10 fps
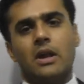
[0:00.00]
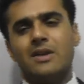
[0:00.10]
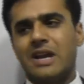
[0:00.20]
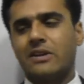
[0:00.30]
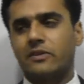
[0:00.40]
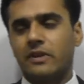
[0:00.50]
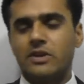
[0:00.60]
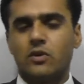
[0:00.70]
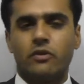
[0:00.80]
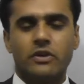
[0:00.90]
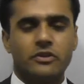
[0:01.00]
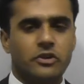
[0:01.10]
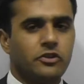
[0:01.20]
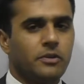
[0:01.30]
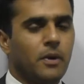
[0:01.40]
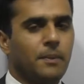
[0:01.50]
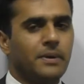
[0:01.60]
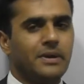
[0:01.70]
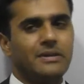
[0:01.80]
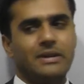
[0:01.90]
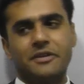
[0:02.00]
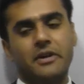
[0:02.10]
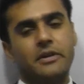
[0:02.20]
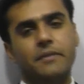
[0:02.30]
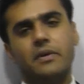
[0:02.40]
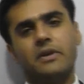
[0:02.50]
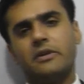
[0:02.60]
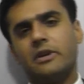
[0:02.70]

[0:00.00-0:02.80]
The tax rate on residential property is a little different.